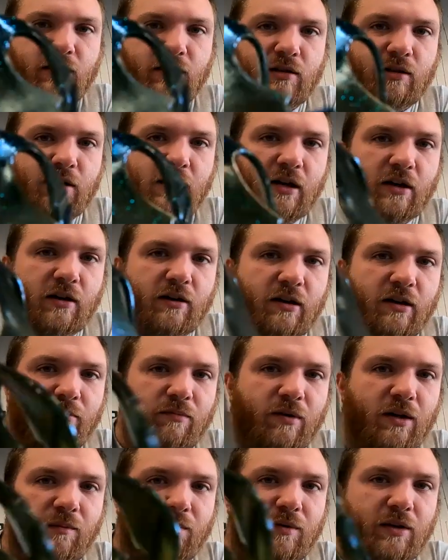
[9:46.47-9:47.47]
A lot of green
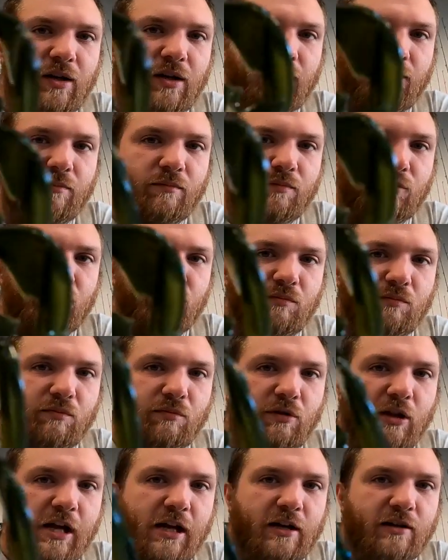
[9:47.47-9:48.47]
pumpkin, some
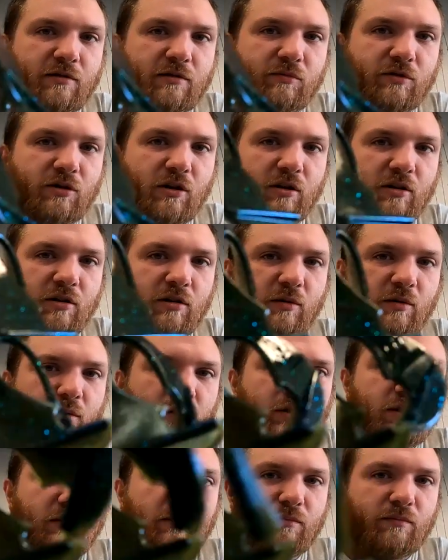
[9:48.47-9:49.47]
black, some darker
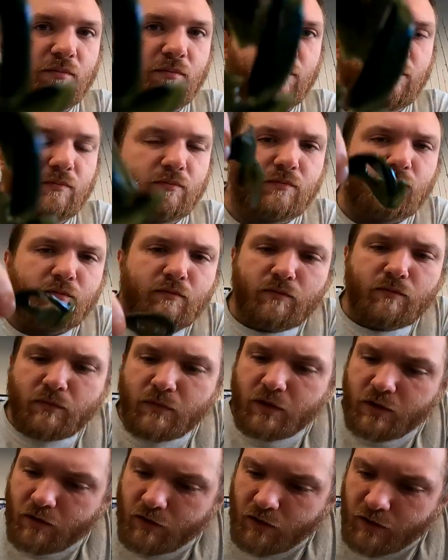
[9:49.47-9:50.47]
with some
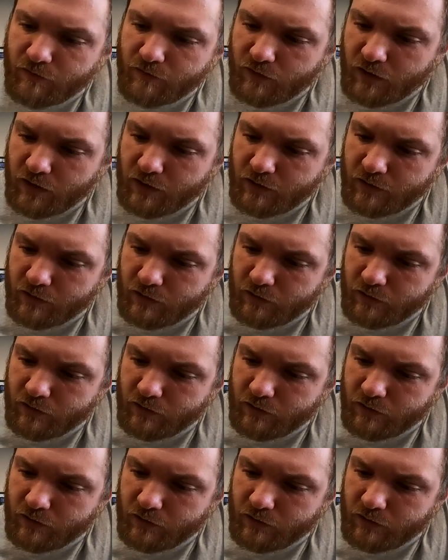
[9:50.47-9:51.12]
green flake.